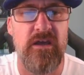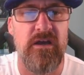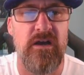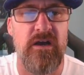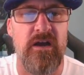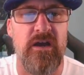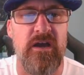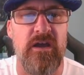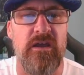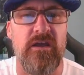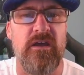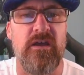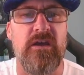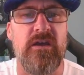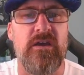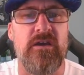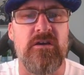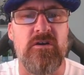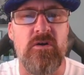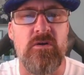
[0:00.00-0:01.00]
I
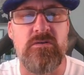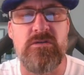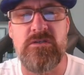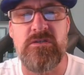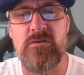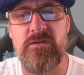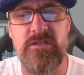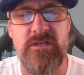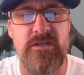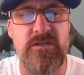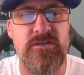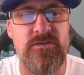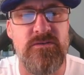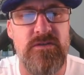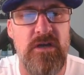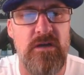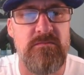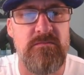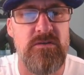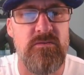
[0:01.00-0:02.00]
go sourcing 2
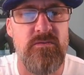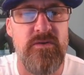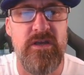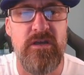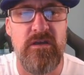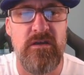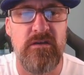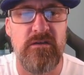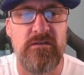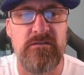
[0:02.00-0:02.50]
times a week.